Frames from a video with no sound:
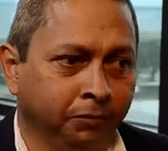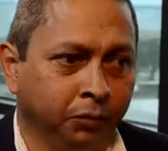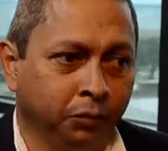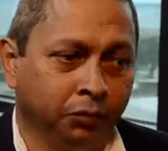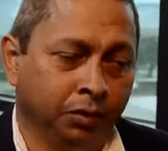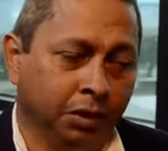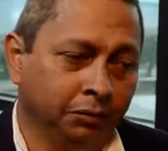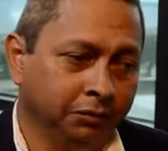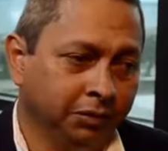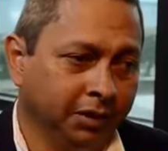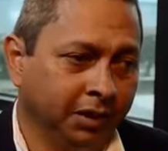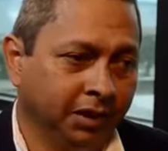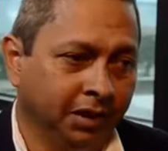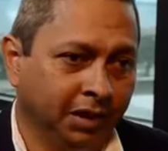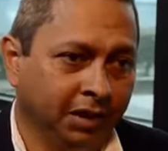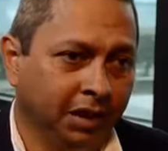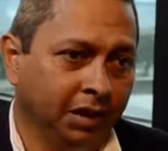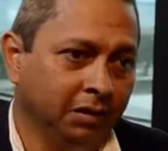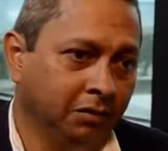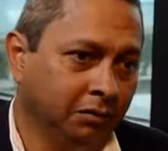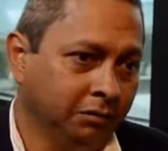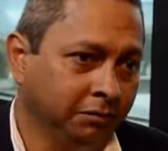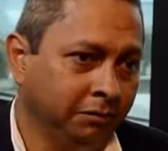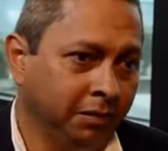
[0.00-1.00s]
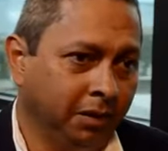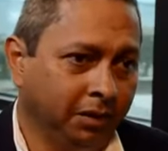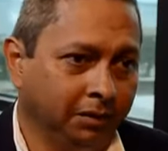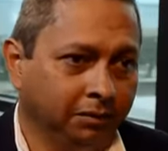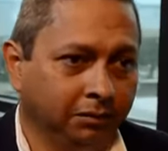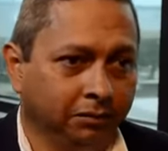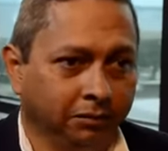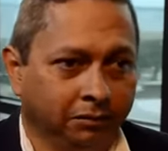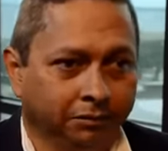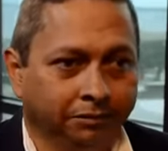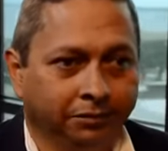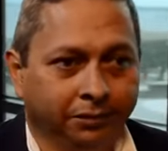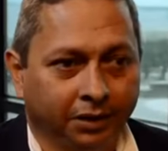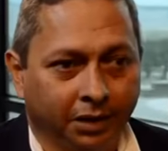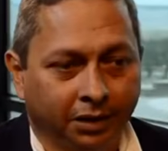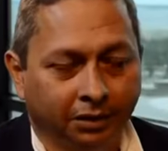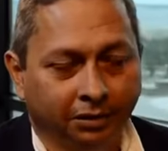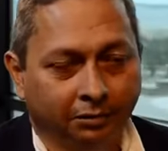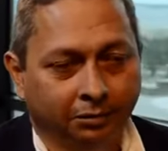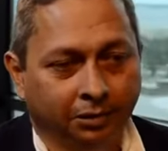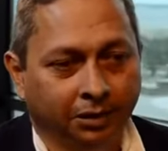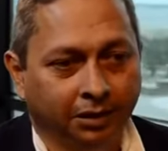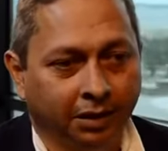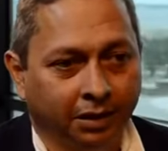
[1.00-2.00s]
2008, I come back to
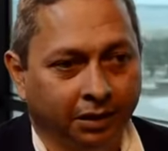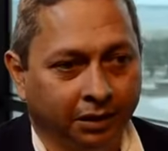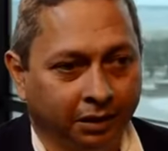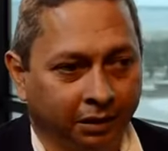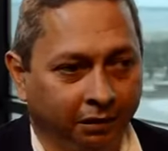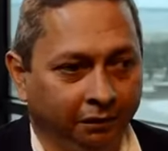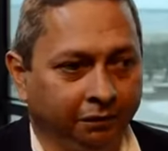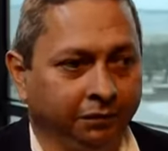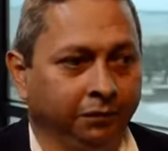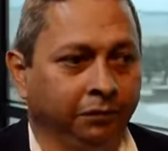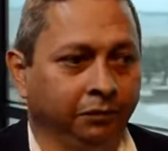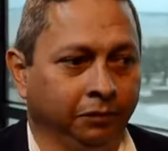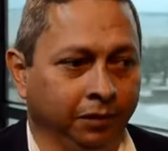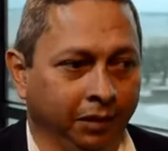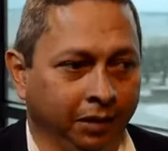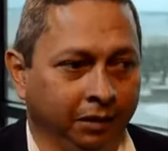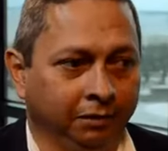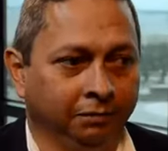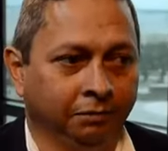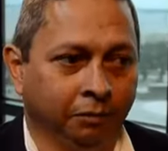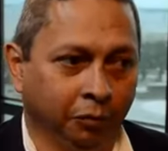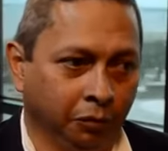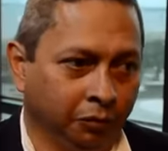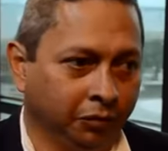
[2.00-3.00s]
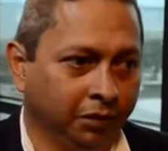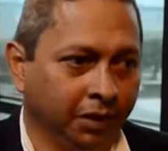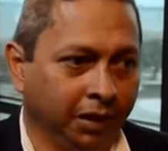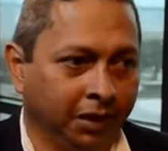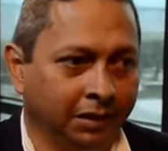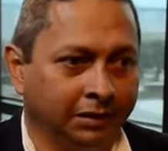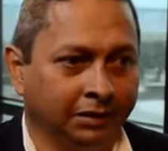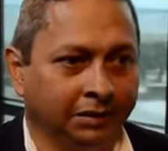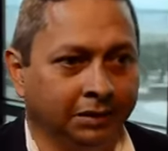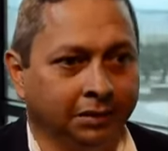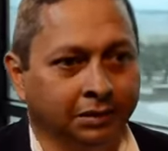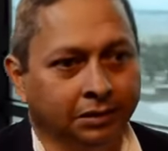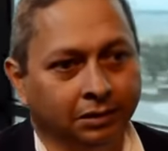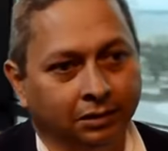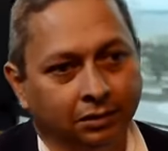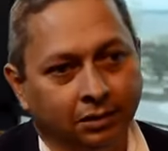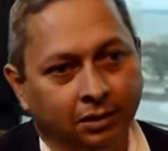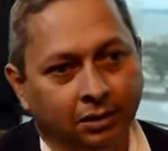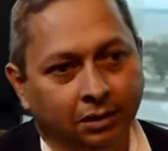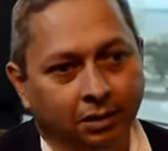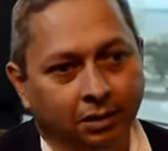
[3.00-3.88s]
HBIF to take more classes